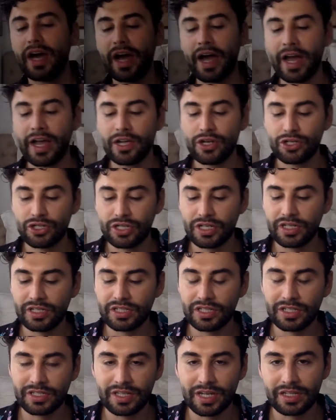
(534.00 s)
I usually
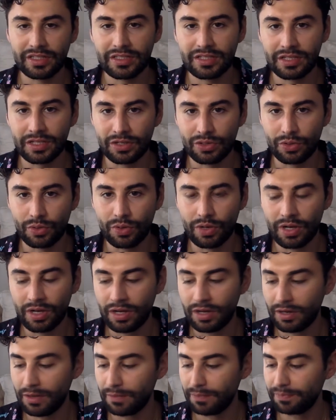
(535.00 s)
just like to
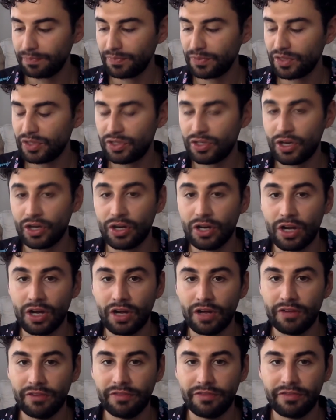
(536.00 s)
start
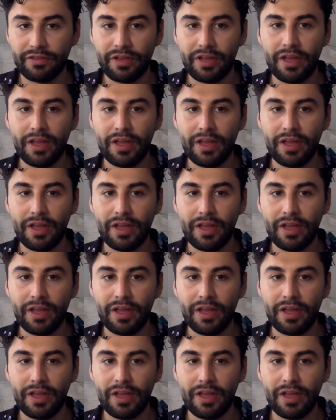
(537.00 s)
off